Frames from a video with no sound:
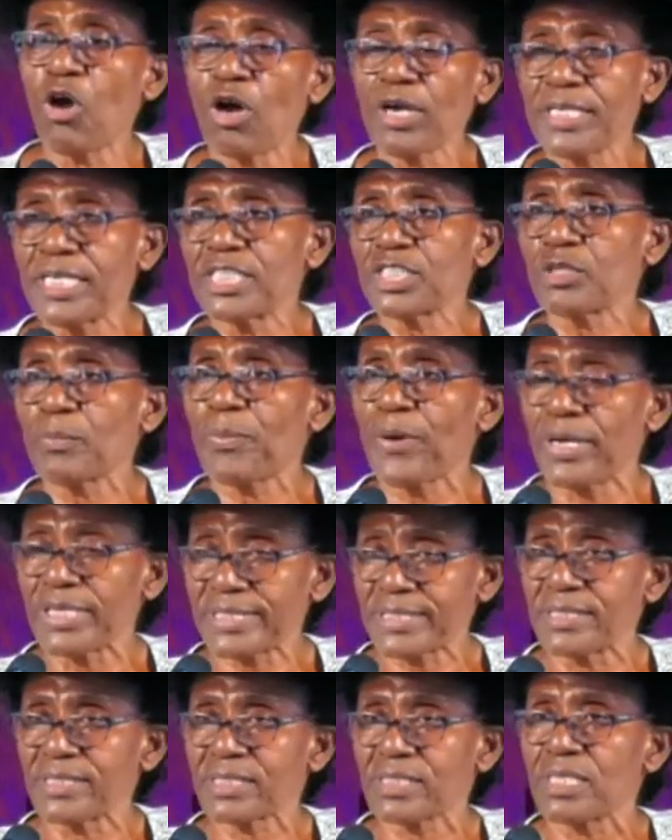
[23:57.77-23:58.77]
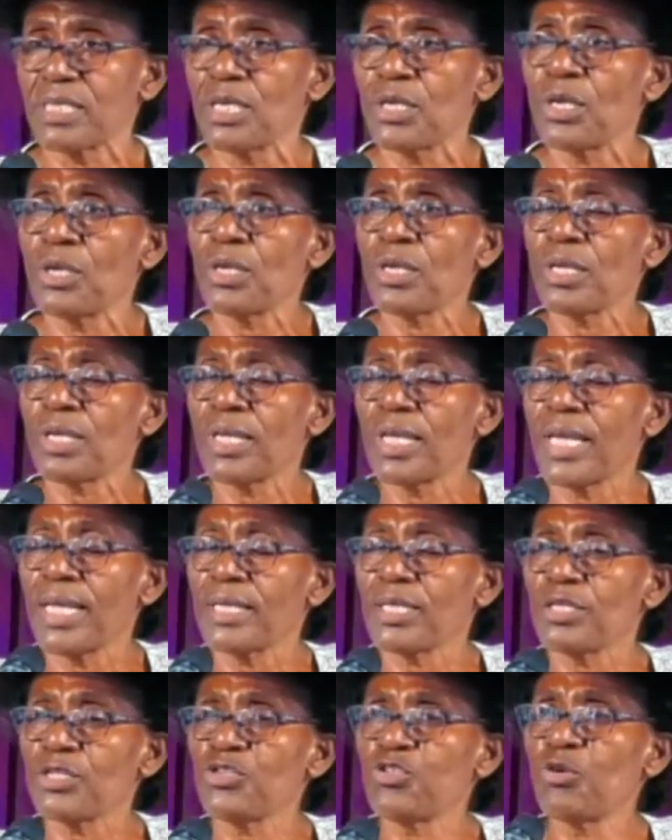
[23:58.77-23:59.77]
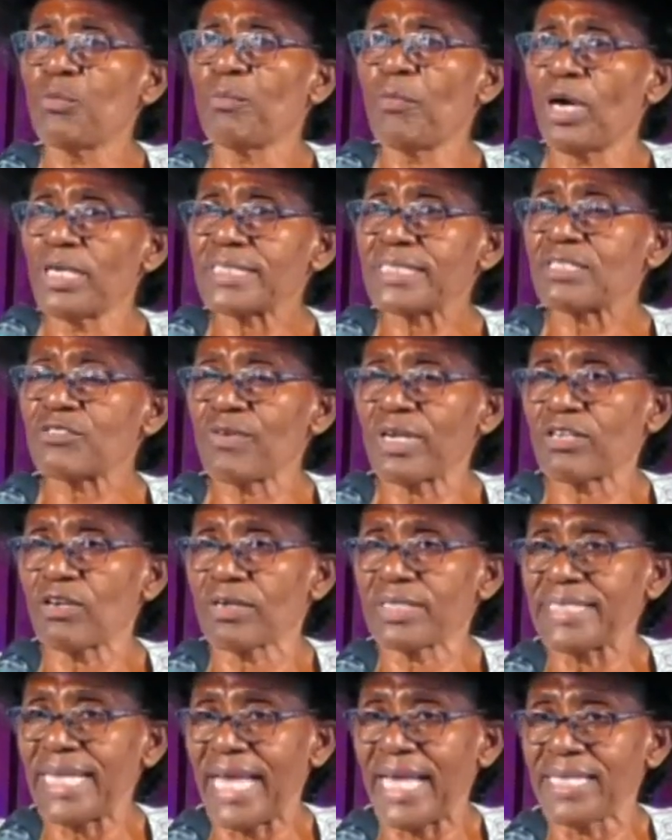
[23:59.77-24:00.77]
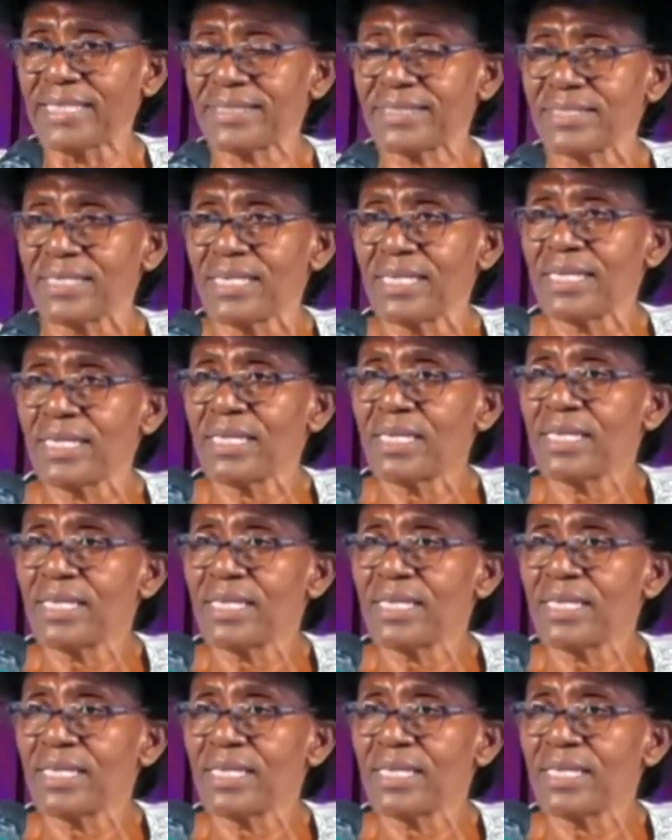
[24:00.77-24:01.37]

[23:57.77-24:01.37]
talking to persons, you must recognize,